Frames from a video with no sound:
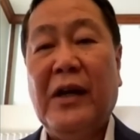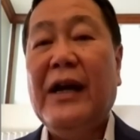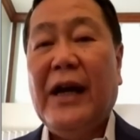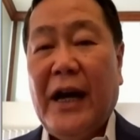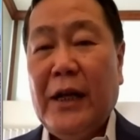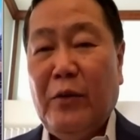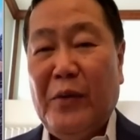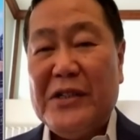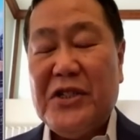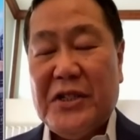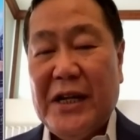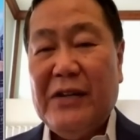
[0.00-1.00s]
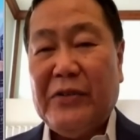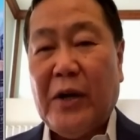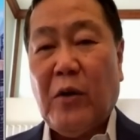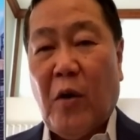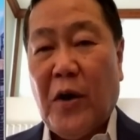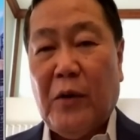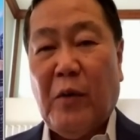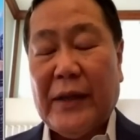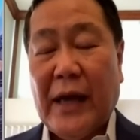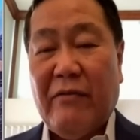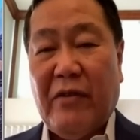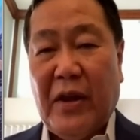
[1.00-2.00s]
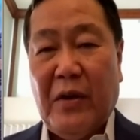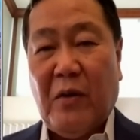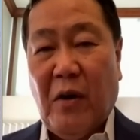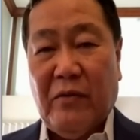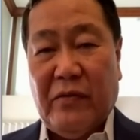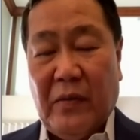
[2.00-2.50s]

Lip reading: it will still record whatever you can